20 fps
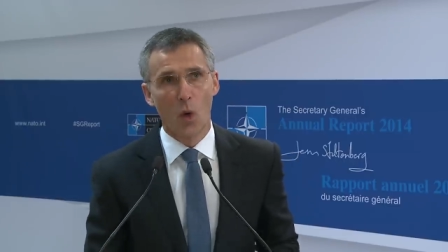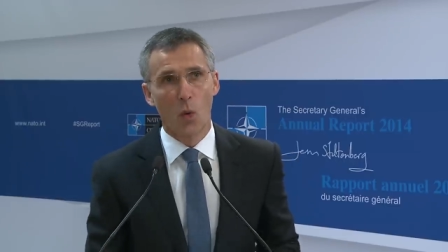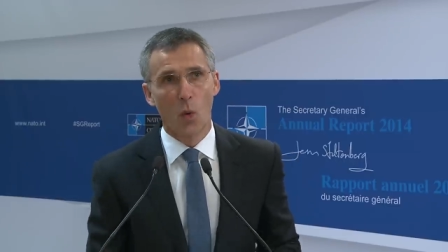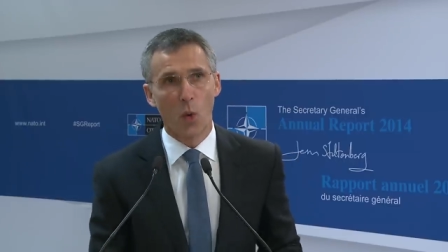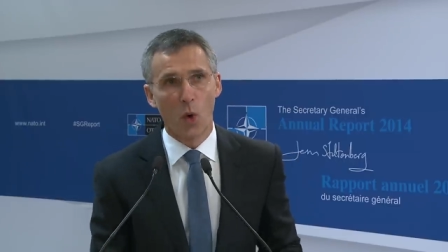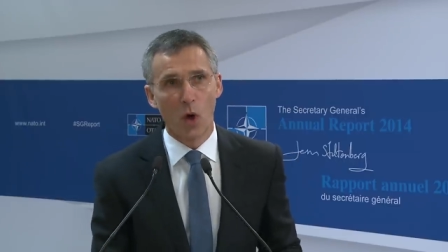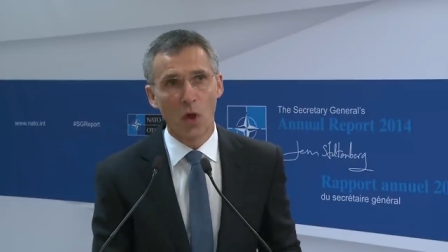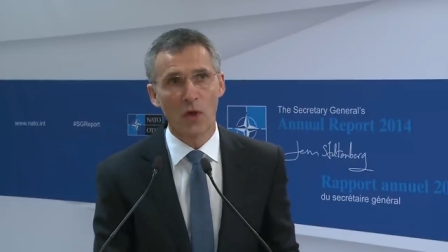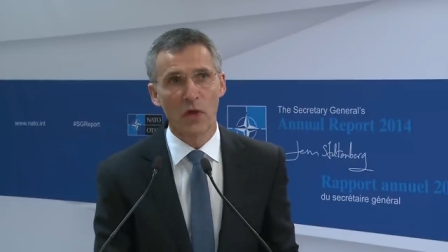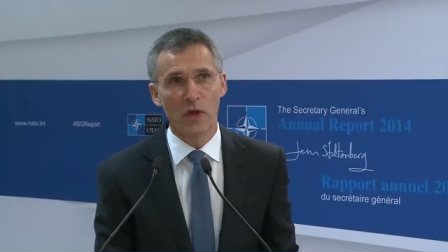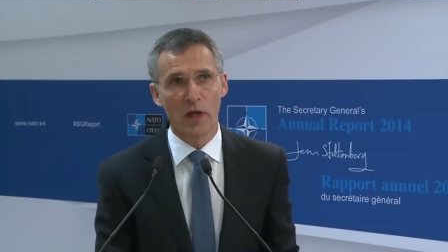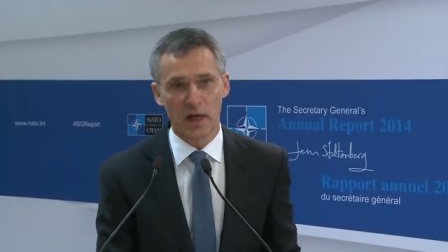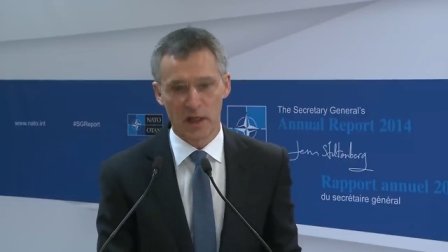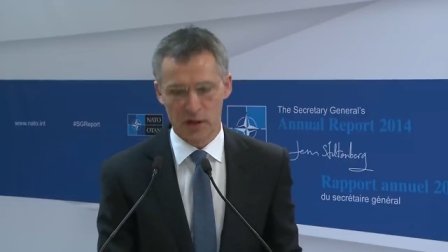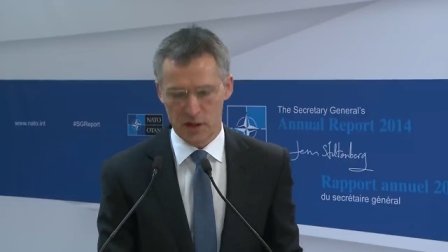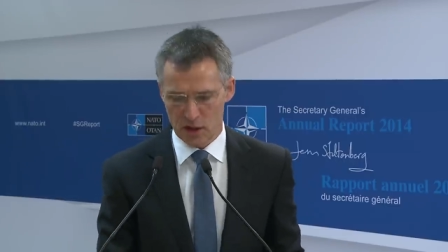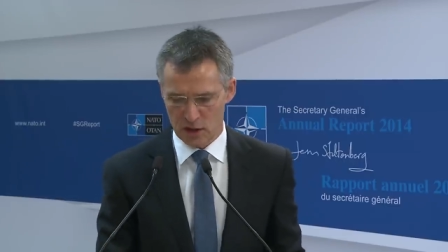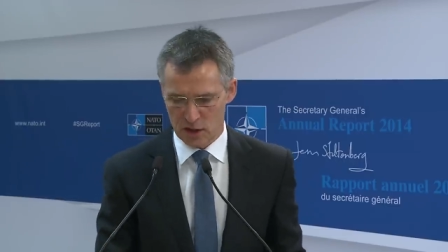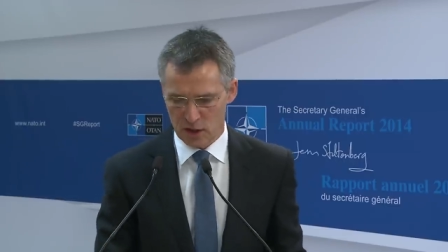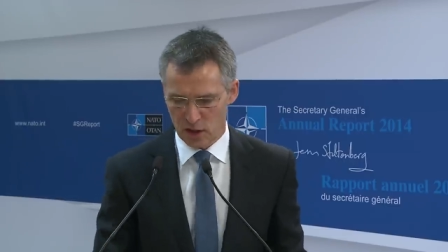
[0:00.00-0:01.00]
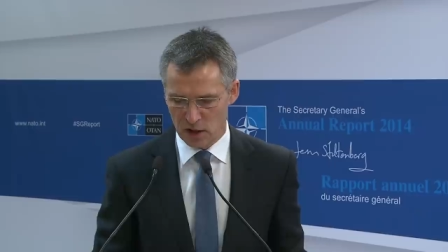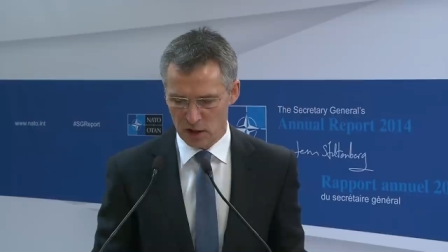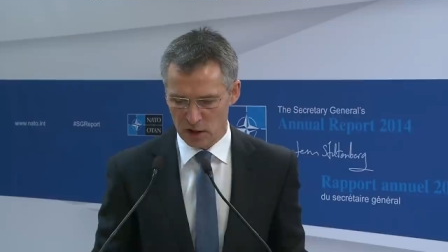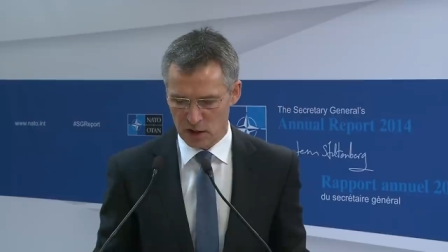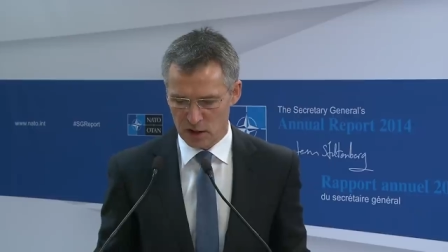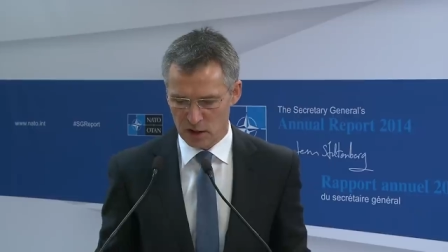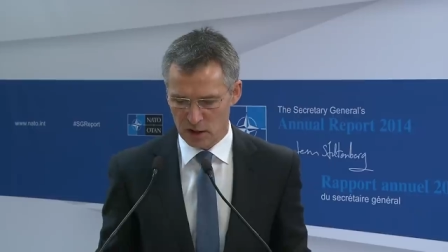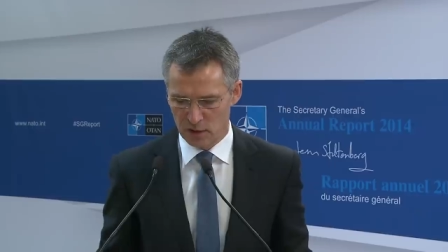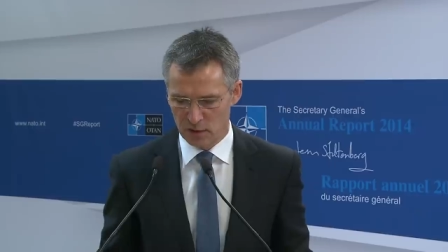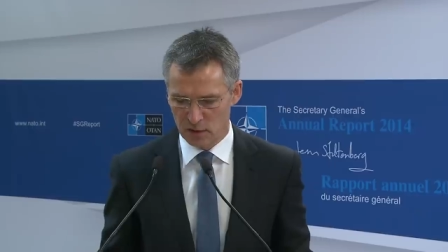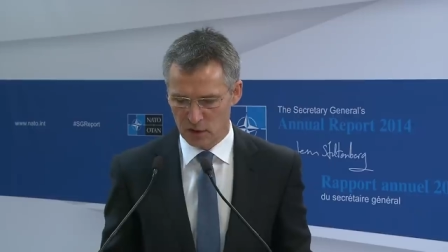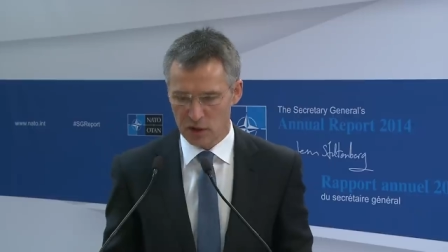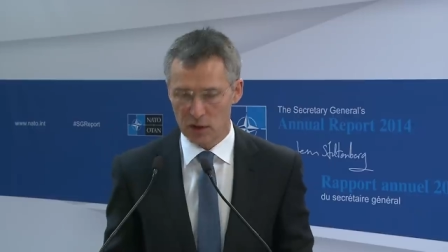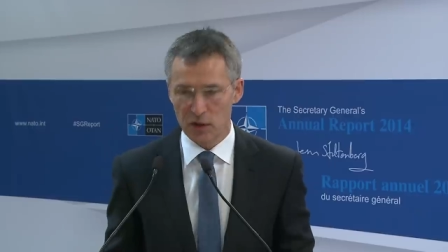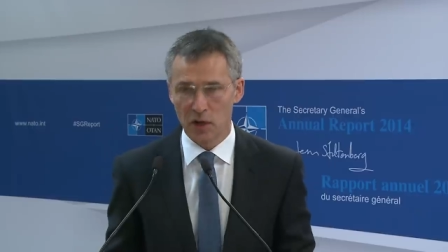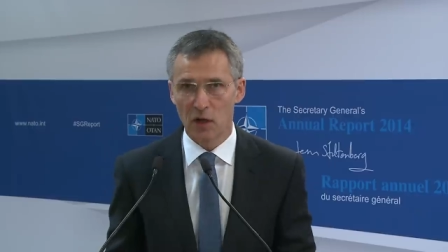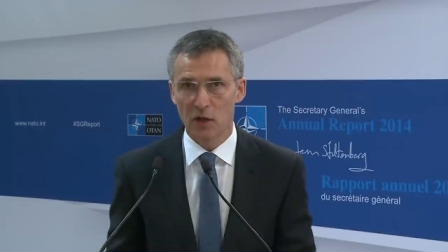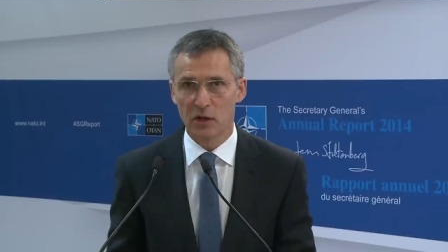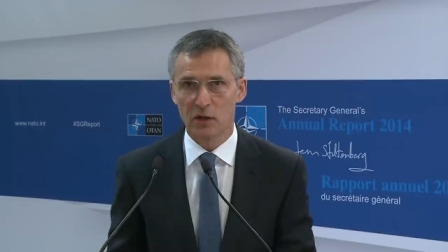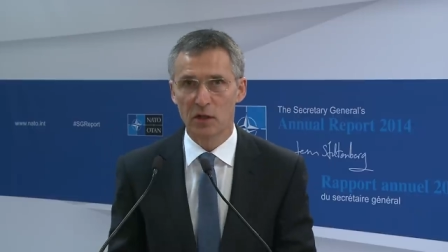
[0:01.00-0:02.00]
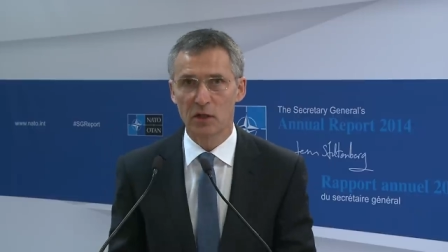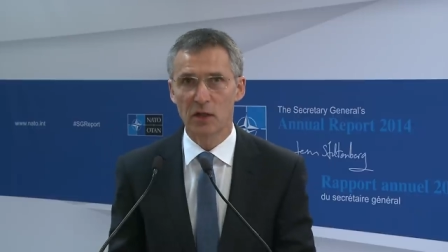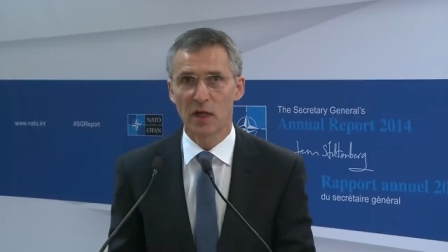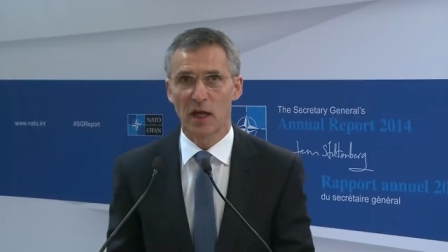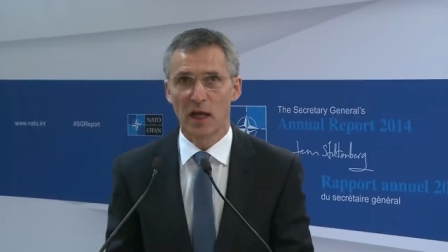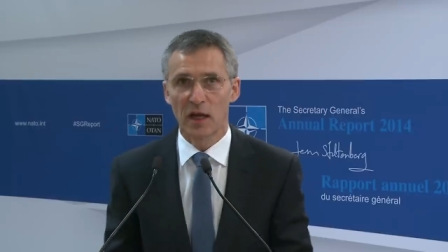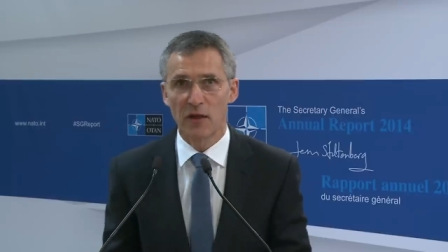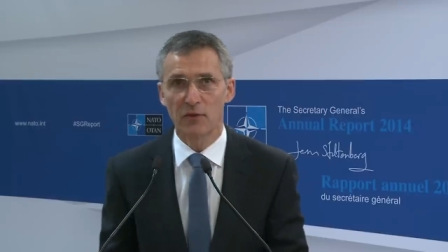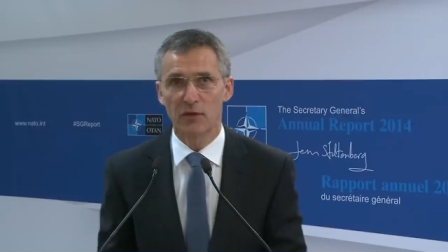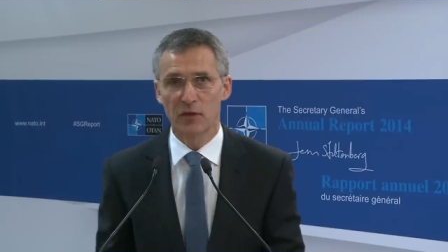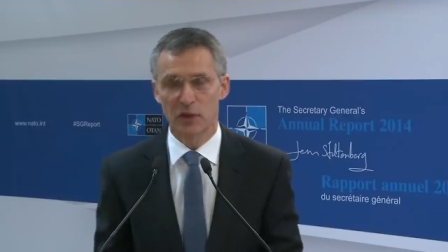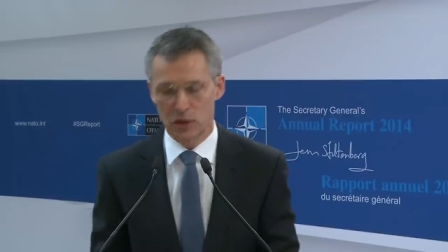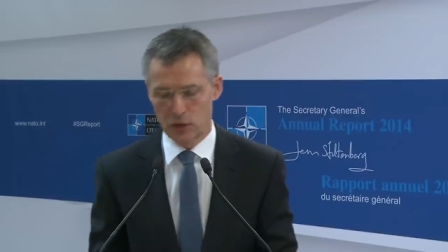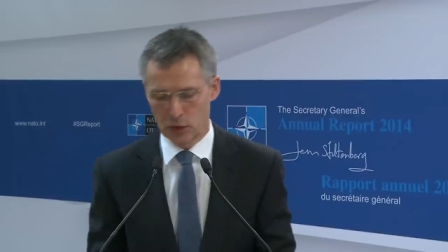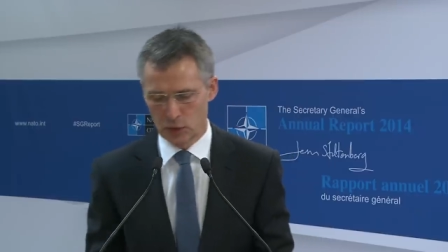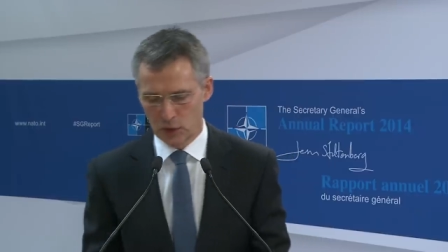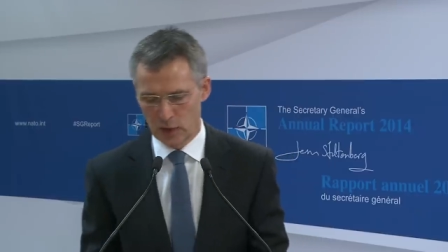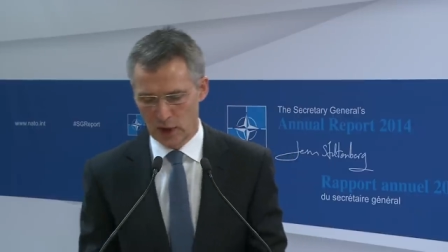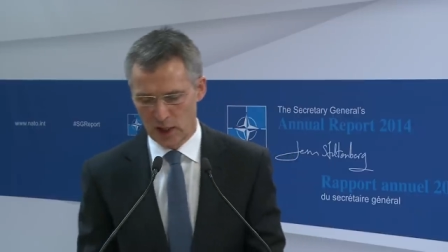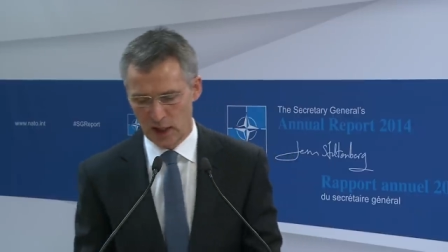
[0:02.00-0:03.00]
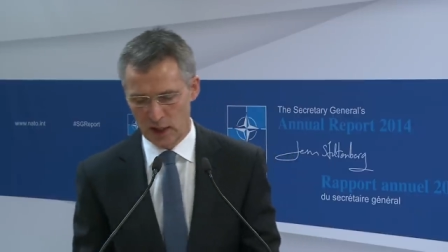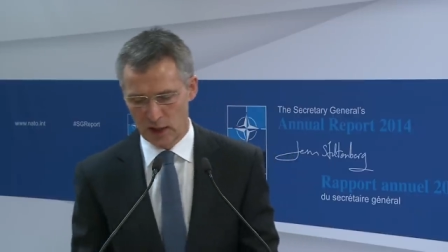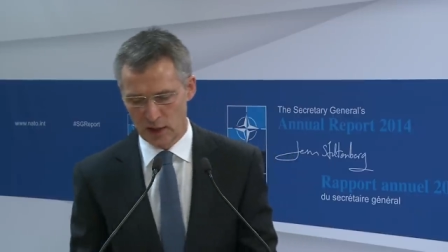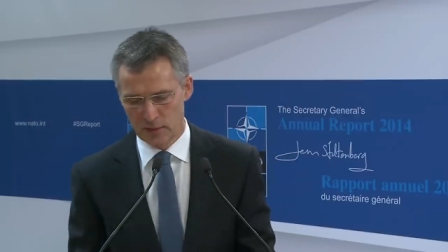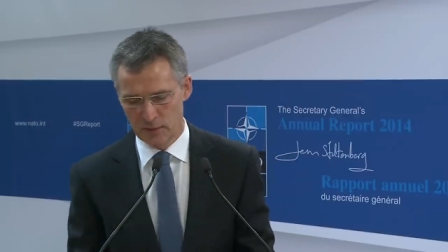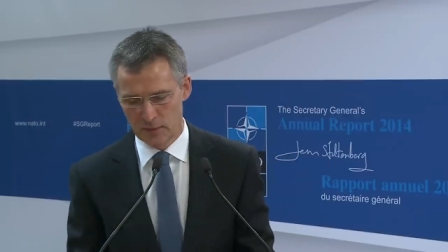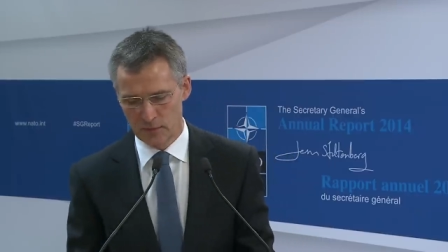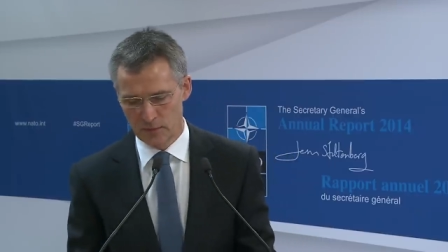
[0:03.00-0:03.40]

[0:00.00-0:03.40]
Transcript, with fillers: One exercise started every two days